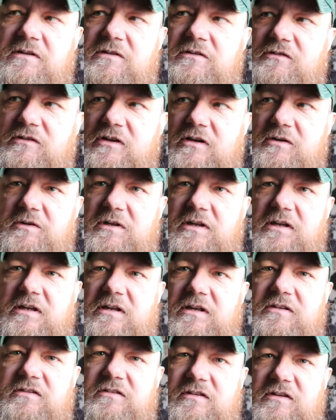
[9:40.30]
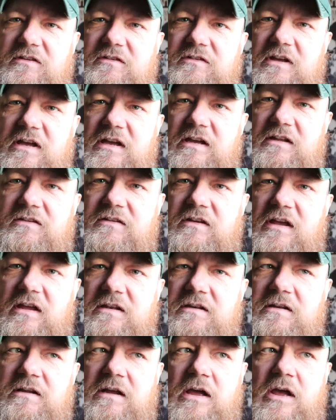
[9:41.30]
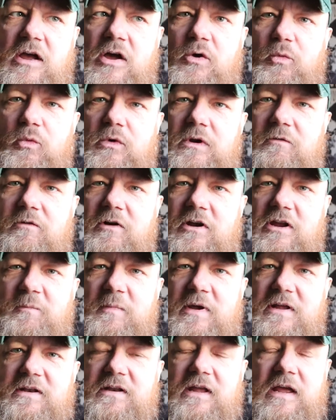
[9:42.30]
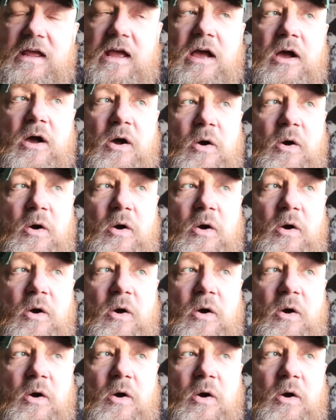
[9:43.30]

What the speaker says: So yeah, 6 out of 10. Would I recommend it?